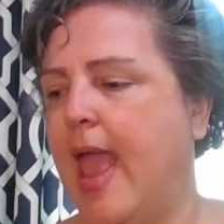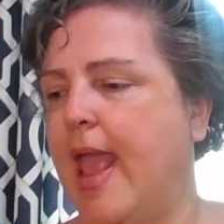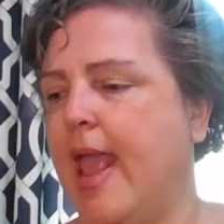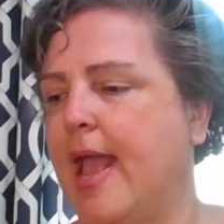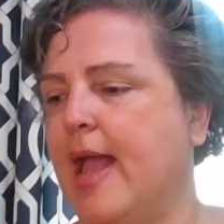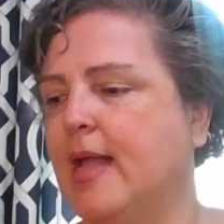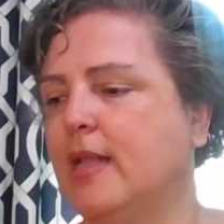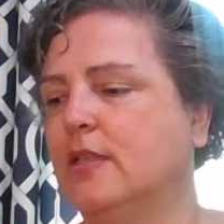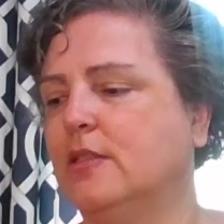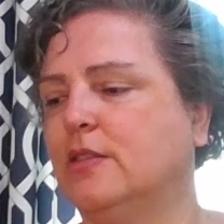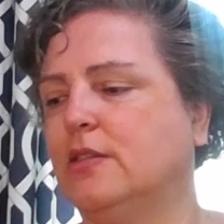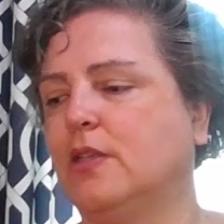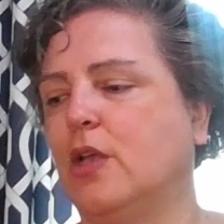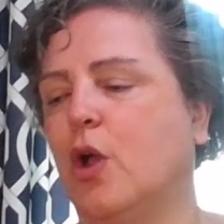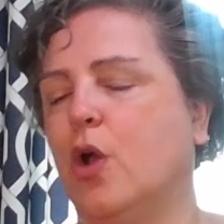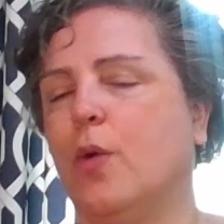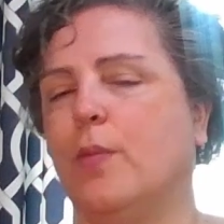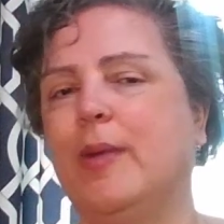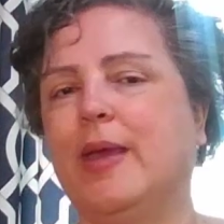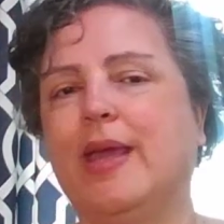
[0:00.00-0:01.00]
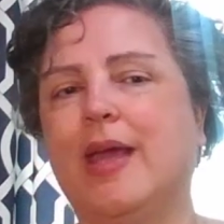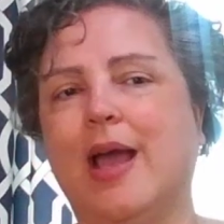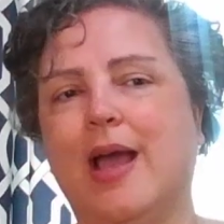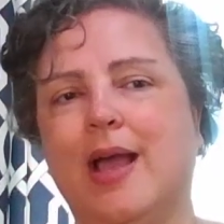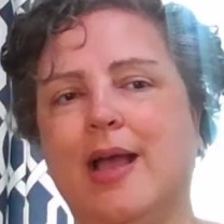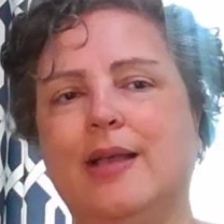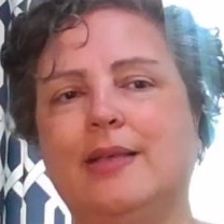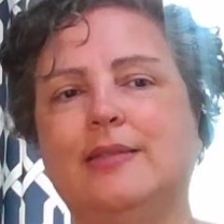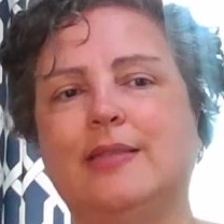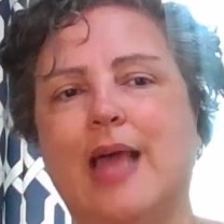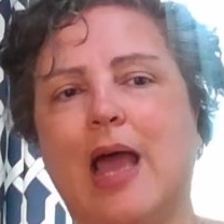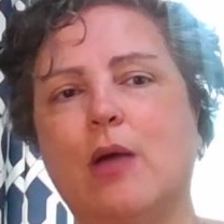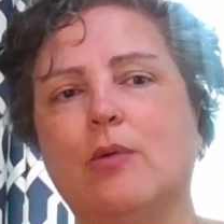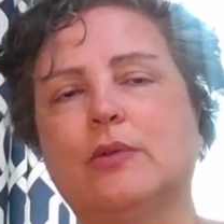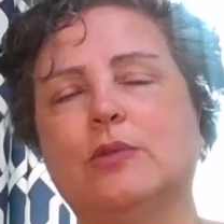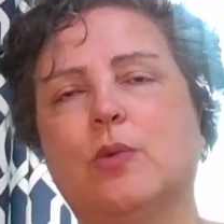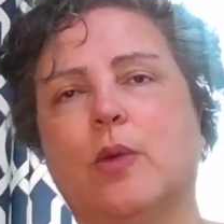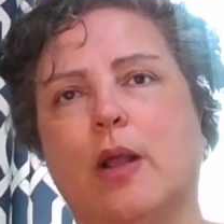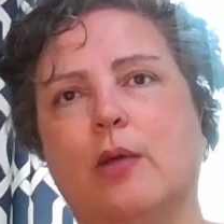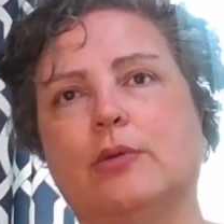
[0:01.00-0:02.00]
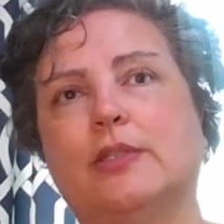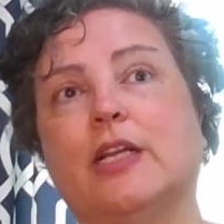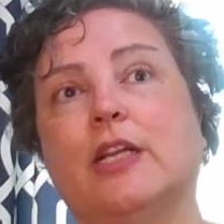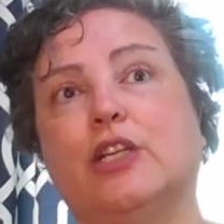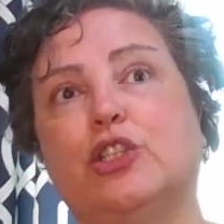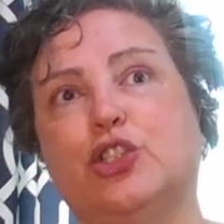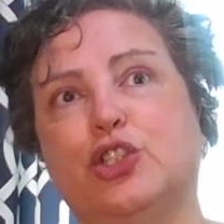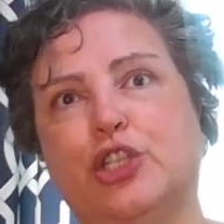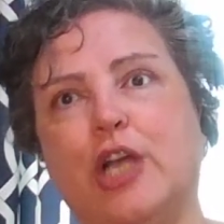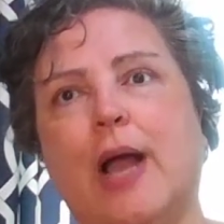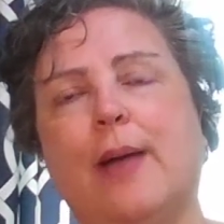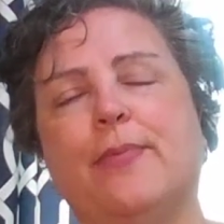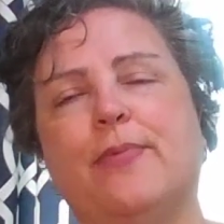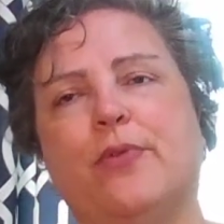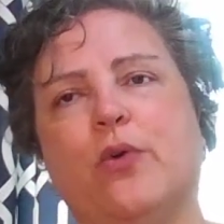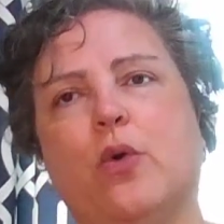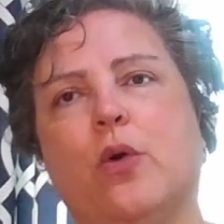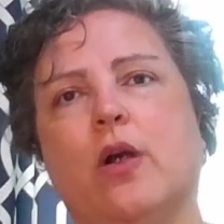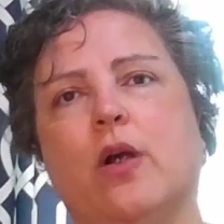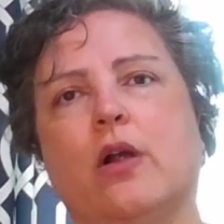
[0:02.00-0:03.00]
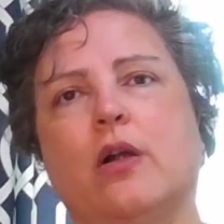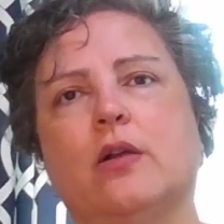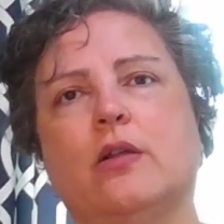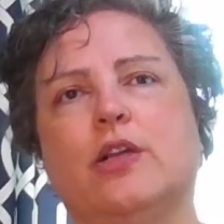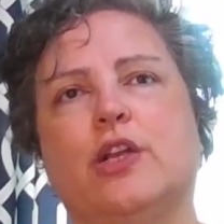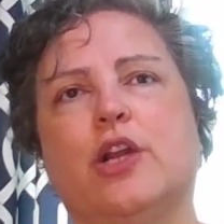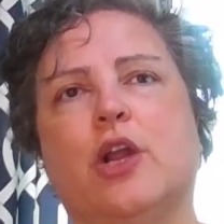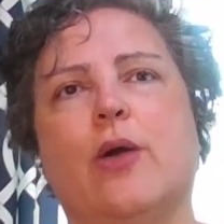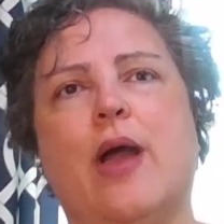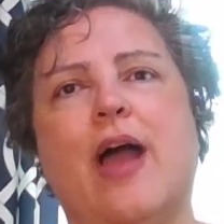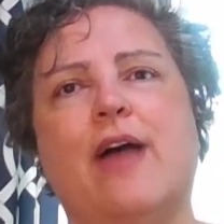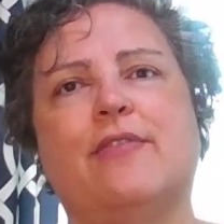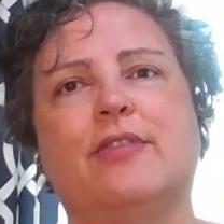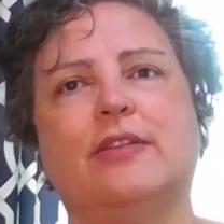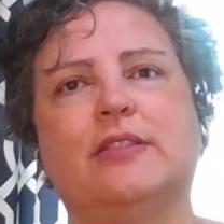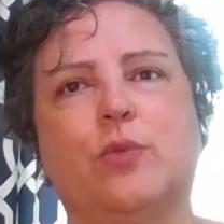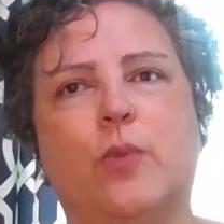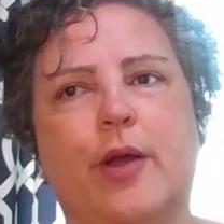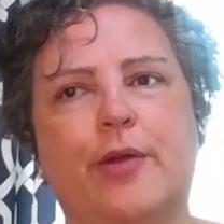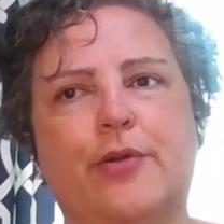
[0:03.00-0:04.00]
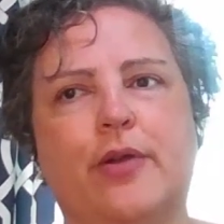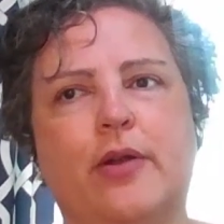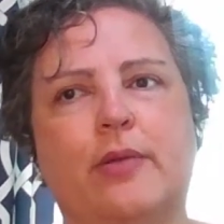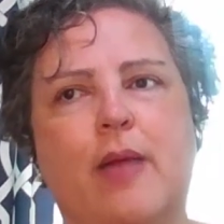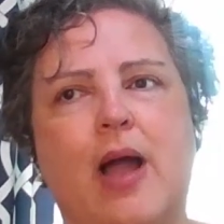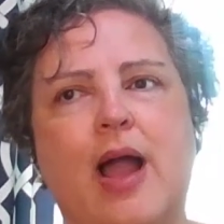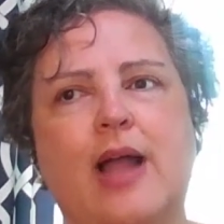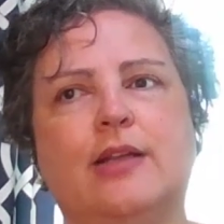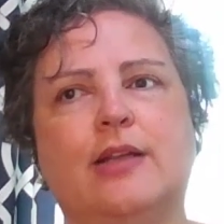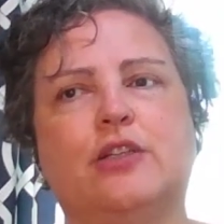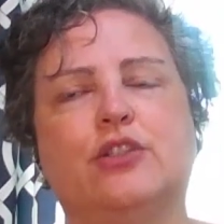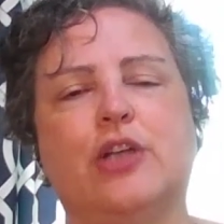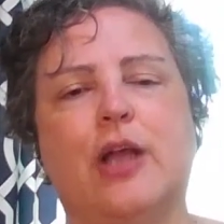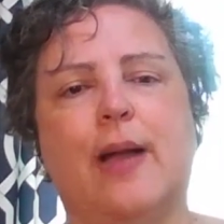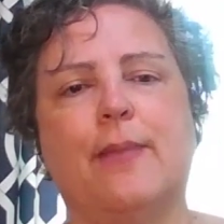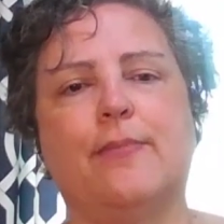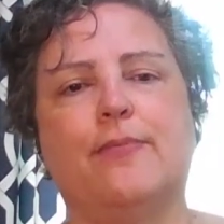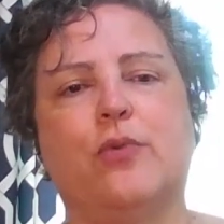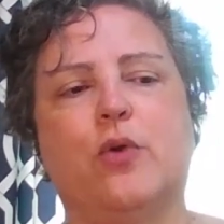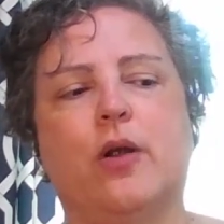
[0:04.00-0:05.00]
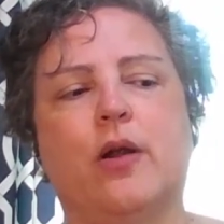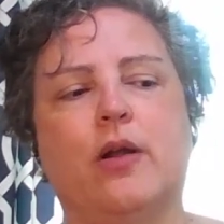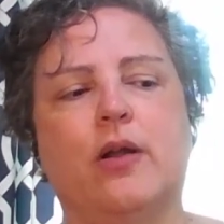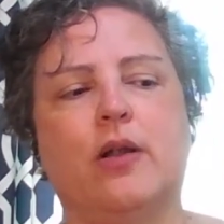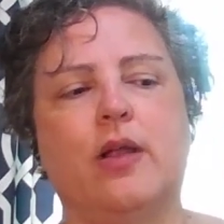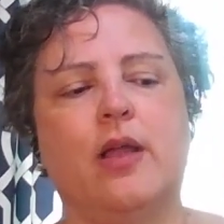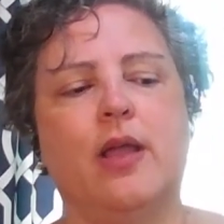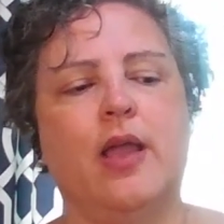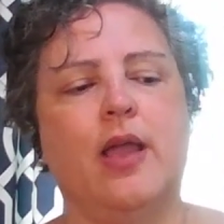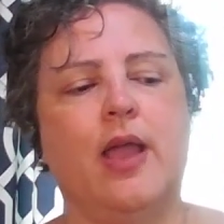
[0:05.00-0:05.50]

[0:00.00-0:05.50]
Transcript: And so because that was what I was going to shop for, you know, have a sweater in mind to shop for,